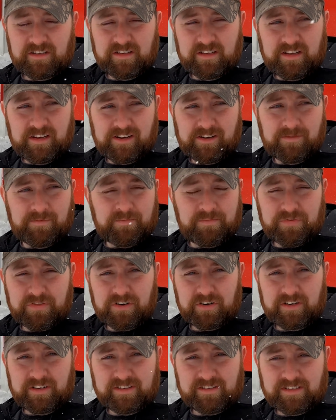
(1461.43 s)
you know,
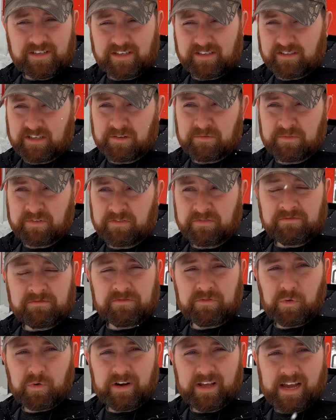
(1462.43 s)
36, some even
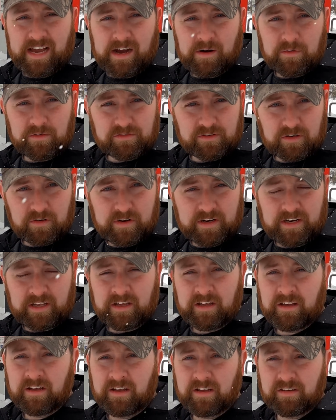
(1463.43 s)
40 hours already.